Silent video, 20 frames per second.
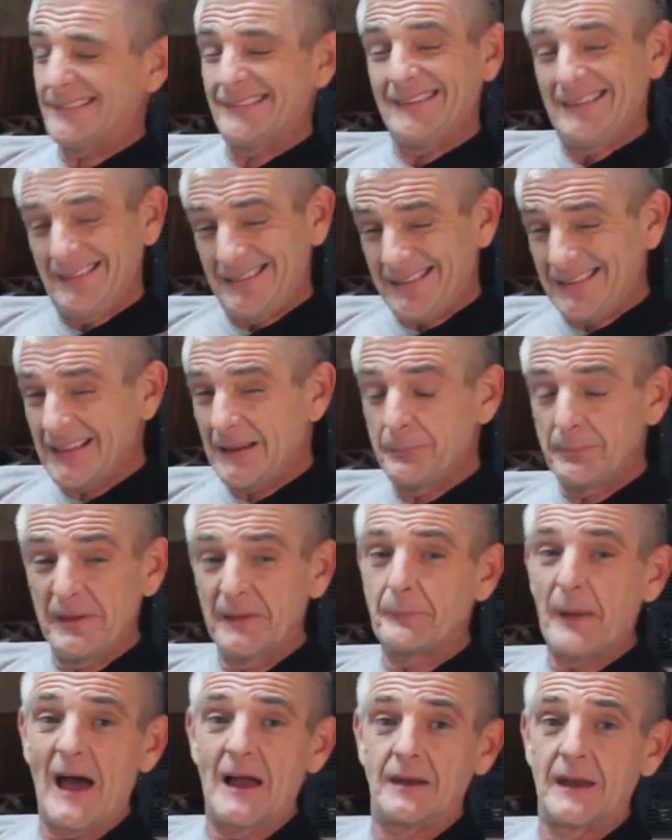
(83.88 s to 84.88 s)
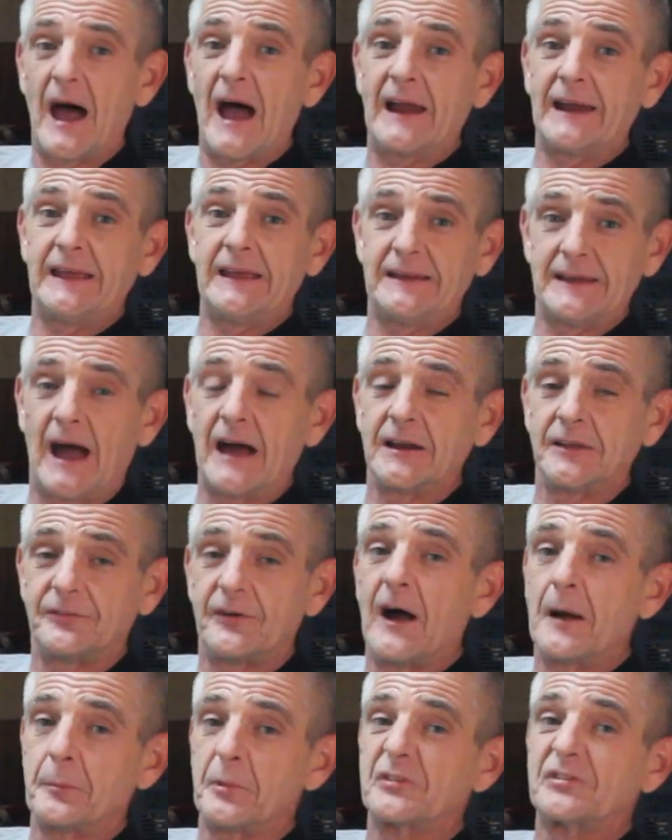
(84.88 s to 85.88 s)
It's going to be about
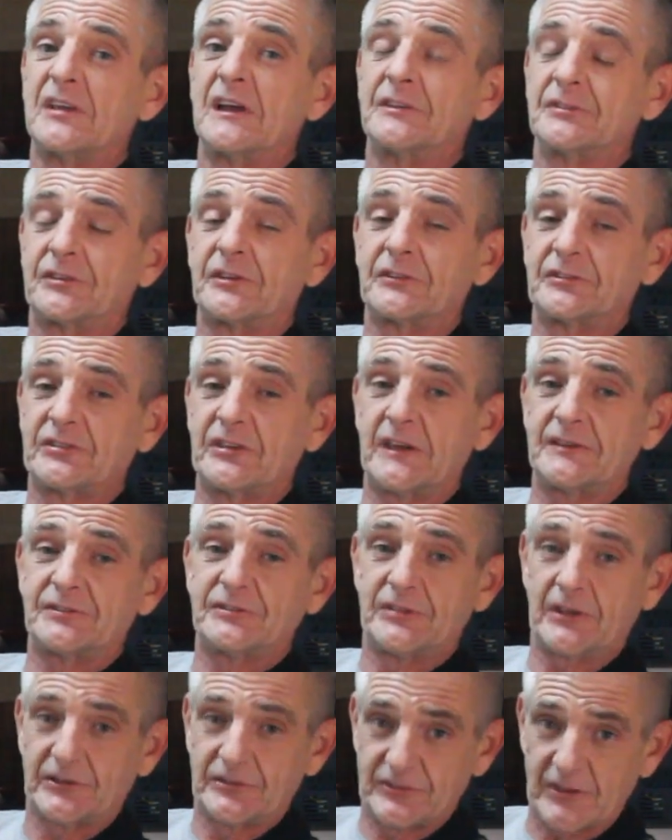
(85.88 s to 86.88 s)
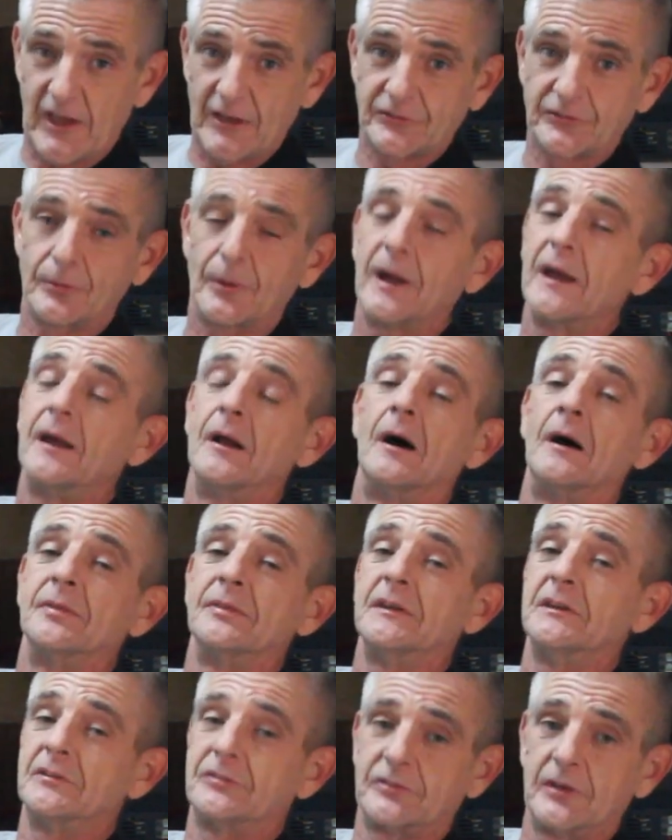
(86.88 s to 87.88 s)
90-95% success rate
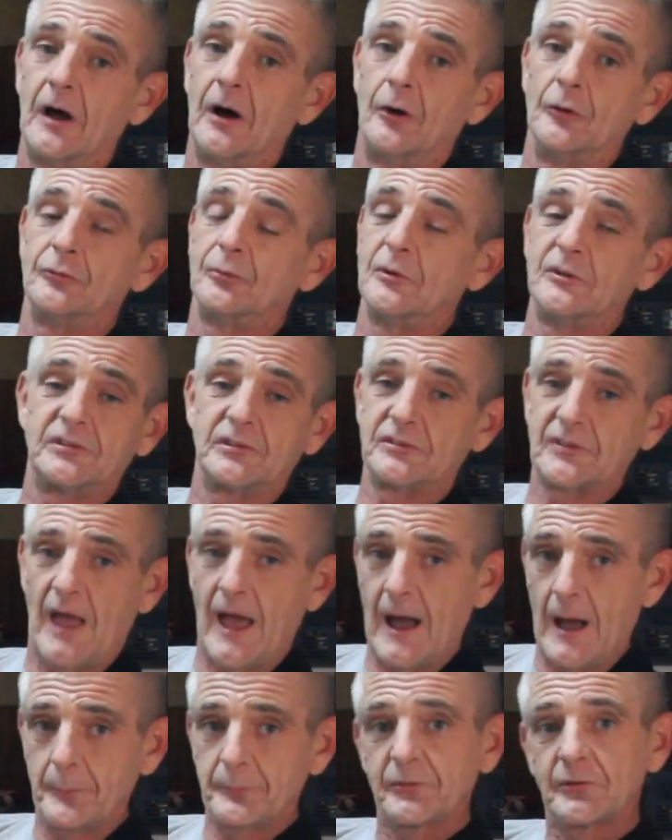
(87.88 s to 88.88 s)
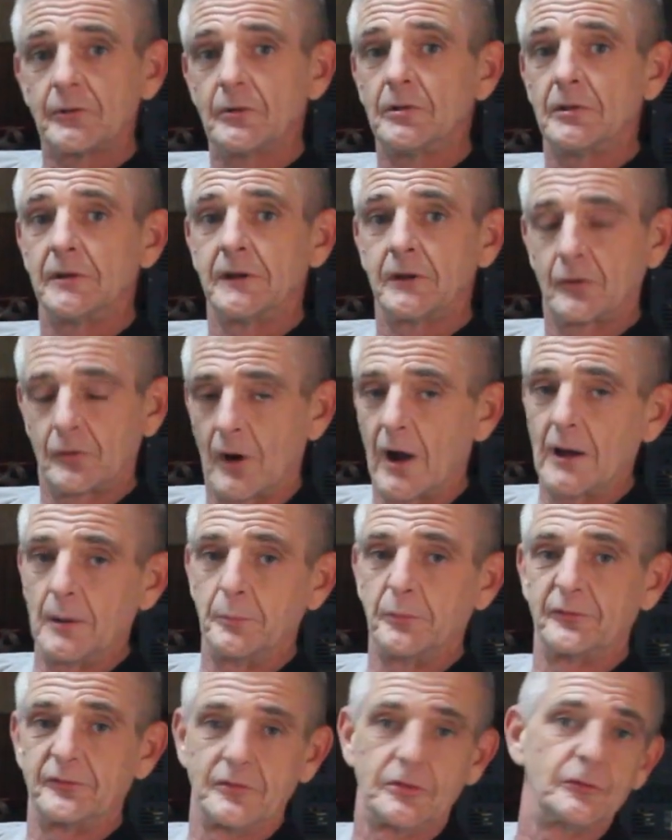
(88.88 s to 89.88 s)
on these cells, which is absolutely
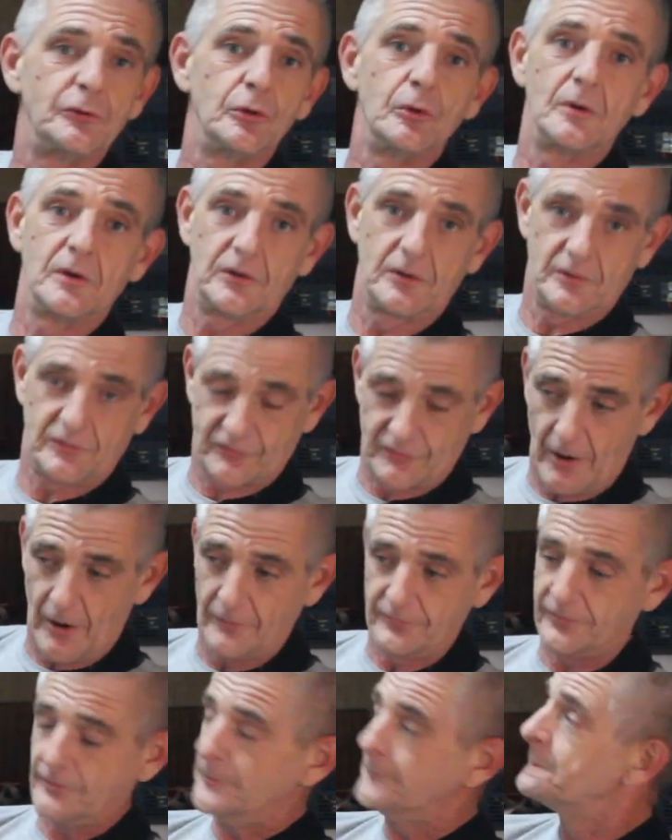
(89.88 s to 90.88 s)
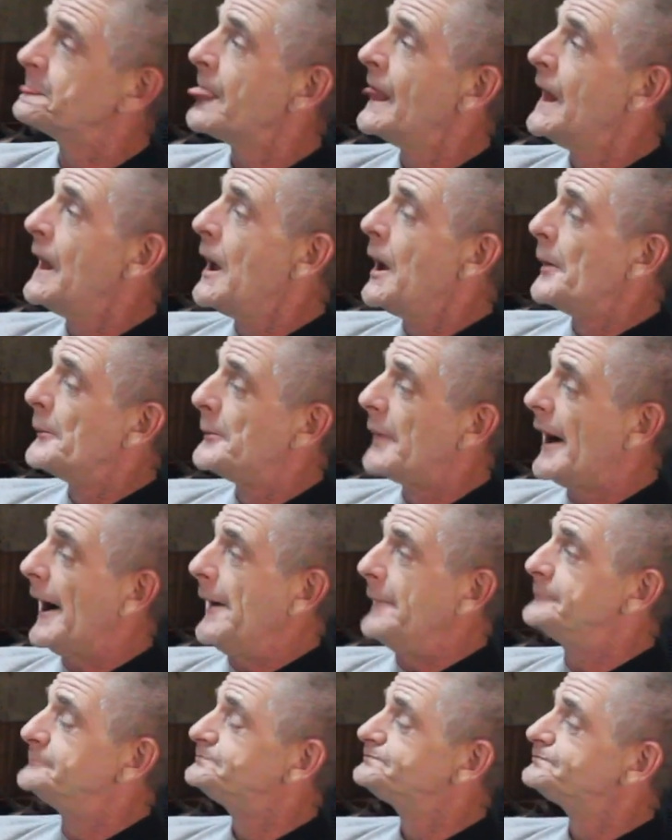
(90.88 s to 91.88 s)
incredible for the do-it-yourselfer.
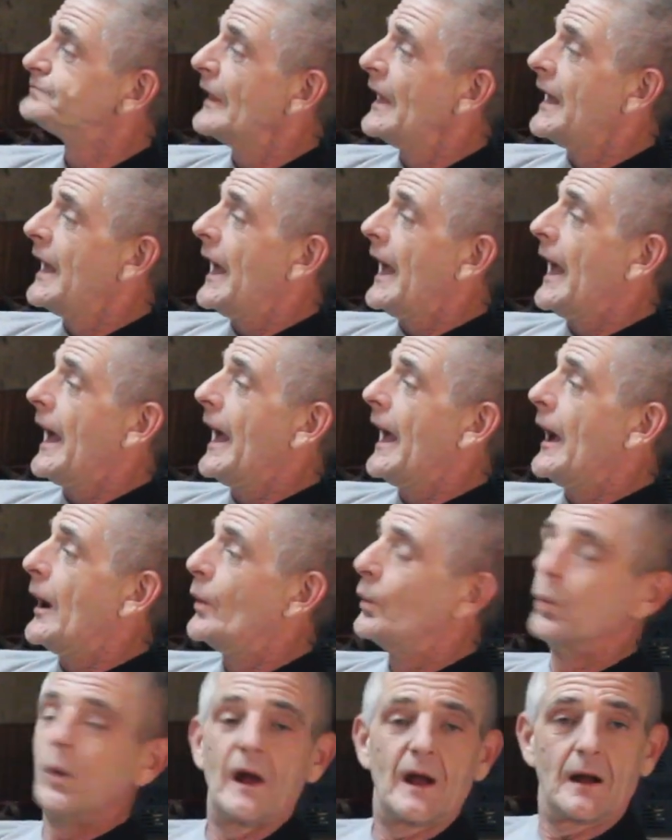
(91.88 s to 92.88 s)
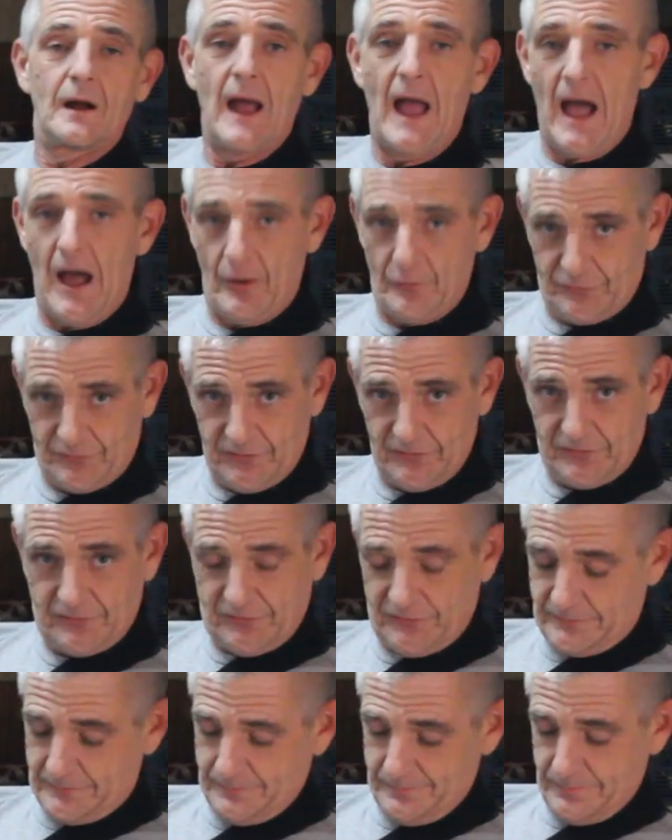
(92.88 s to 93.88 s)
But
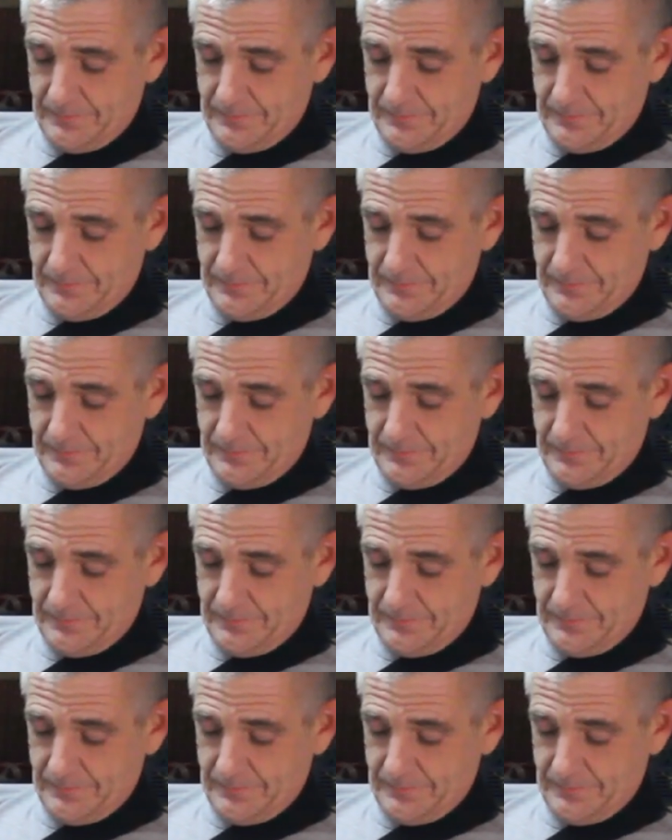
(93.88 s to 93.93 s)
warehouses.